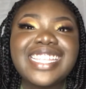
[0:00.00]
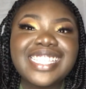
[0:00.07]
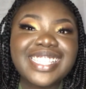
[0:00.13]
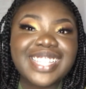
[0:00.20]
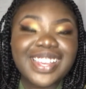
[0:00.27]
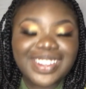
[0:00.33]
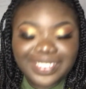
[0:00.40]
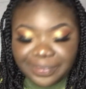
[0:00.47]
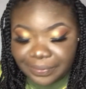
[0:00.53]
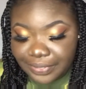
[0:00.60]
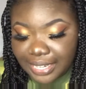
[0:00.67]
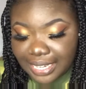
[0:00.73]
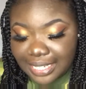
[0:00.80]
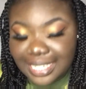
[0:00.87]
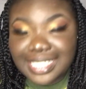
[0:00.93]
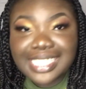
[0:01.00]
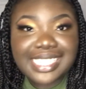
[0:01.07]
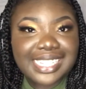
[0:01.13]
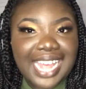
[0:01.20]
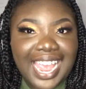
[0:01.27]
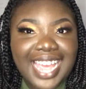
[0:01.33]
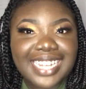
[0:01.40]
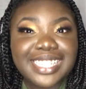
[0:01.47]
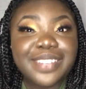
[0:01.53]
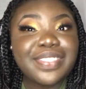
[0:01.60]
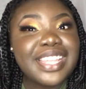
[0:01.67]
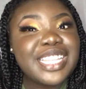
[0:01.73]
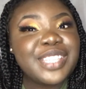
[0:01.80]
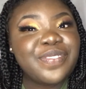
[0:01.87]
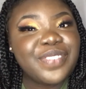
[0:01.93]
So this is the end of
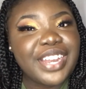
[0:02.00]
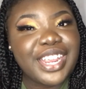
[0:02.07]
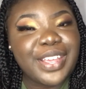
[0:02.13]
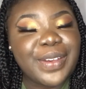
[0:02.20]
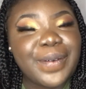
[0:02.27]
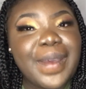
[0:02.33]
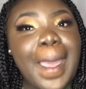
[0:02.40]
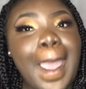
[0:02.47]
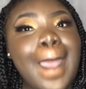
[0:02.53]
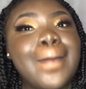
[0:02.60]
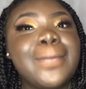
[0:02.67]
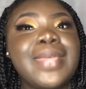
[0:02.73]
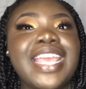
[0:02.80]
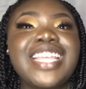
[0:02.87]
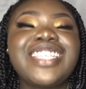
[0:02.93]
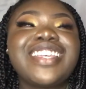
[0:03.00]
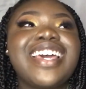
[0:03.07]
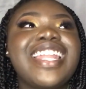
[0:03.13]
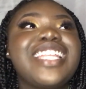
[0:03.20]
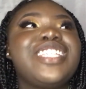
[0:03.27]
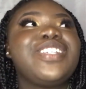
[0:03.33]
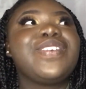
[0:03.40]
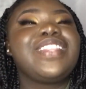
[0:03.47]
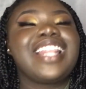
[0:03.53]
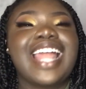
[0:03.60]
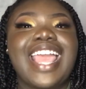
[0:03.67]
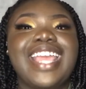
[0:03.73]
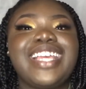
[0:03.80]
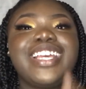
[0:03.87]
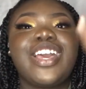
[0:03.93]
this video. Make sure that you
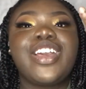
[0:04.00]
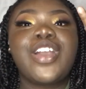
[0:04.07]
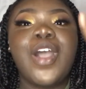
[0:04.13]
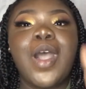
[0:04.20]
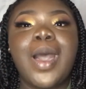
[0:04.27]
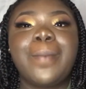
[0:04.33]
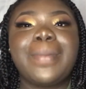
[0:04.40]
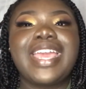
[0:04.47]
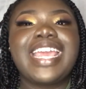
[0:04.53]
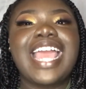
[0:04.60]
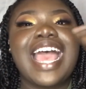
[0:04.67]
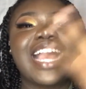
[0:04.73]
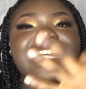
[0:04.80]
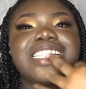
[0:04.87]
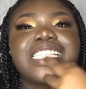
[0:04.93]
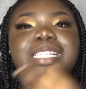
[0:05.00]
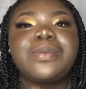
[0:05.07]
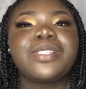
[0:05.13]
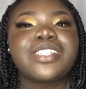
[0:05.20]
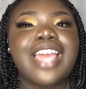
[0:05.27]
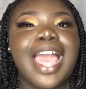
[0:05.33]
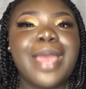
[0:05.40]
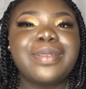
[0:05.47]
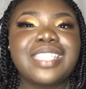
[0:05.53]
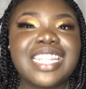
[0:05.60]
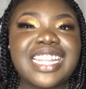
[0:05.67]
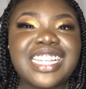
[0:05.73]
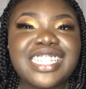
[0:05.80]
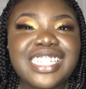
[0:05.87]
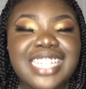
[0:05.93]
like, comment, and subscribe to
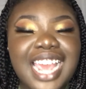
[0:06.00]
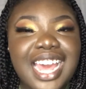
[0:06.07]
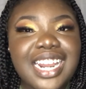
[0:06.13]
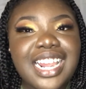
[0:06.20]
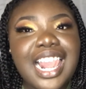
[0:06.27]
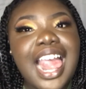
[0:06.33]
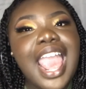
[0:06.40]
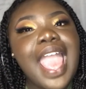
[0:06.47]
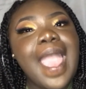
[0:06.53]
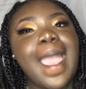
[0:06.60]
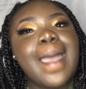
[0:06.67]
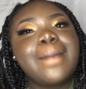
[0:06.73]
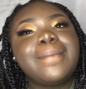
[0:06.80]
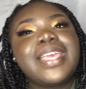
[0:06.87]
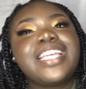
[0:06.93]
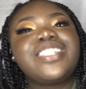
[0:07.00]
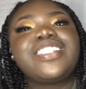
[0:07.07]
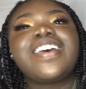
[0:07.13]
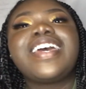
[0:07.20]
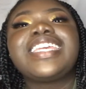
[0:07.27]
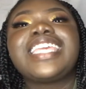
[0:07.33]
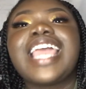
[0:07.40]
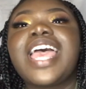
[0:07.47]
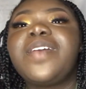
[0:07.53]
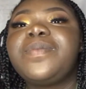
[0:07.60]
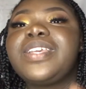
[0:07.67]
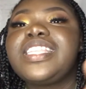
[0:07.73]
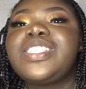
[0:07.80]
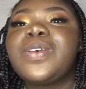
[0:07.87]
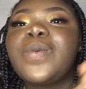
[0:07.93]
this channel, and make sure I get
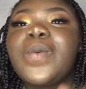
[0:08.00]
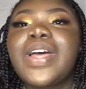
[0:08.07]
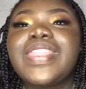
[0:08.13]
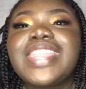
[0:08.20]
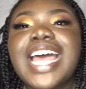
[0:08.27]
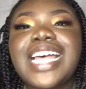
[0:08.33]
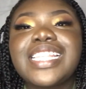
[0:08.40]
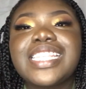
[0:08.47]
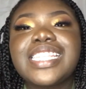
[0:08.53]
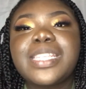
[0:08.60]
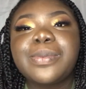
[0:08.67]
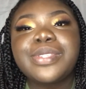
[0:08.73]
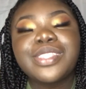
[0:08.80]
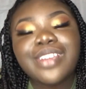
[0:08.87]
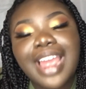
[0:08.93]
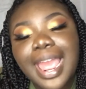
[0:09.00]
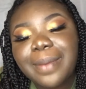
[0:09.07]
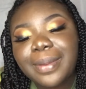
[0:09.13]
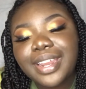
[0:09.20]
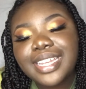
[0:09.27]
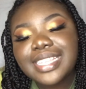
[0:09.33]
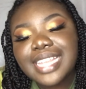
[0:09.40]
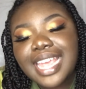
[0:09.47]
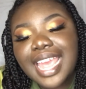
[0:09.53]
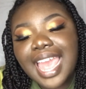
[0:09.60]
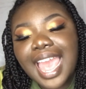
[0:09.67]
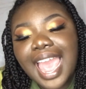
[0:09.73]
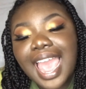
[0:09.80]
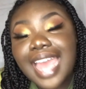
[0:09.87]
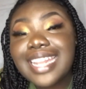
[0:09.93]
me to 1,000 subscribers.
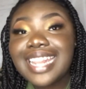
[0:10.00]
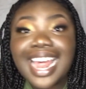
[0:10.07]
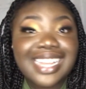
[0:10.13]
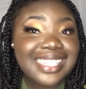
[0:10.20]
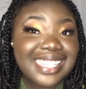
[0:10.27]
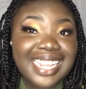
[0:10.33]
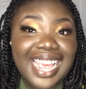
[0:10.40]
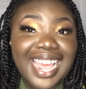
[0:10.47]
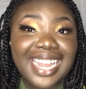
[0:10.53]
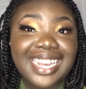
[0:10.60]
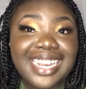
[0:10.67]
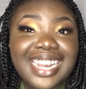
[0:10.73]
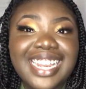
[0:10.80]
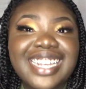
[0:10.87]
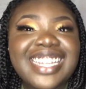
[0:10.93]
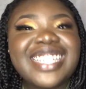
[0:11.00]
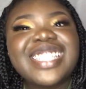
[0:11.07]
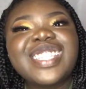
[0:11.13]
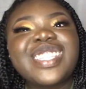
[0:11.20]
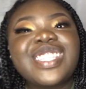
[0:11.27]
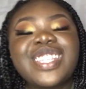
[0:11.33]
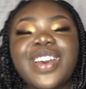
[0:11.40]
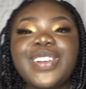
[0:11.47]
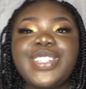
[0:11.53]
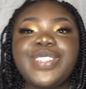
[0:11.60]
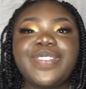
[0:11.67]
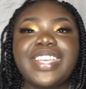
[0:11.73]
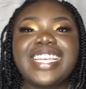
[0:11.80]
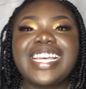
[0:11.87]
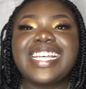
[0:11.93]
And that's the end. This is
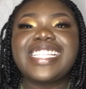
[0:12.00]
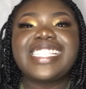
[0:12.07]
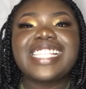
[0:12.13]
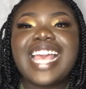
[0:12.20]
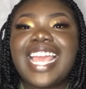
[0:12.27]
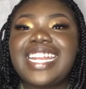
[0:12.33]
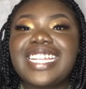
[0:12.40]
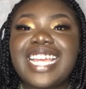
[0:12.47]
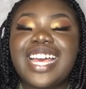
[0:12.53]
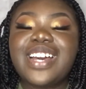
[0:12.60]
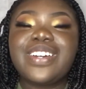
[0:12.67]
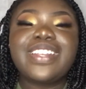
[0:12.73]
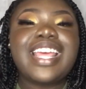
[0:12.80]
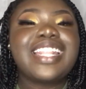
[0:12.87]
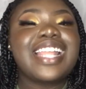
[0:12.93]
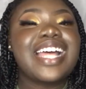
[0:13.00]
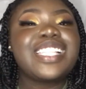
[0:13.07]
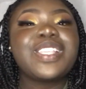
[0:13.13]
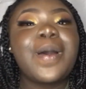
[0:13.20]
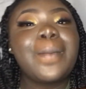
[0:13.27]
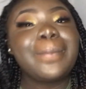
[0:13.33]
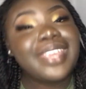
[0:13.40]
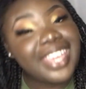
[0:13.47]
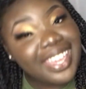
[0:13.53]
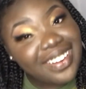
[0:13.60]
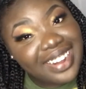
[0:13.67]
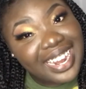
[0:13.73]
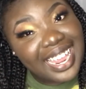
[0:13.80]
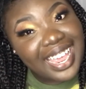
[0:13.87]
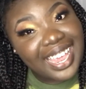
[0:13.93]
Jameka signing out, and that's on
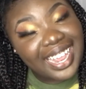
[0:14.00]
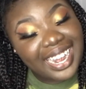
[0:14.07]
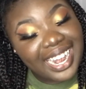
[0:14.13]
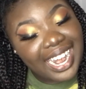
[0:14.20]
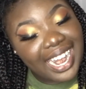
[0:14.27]
period.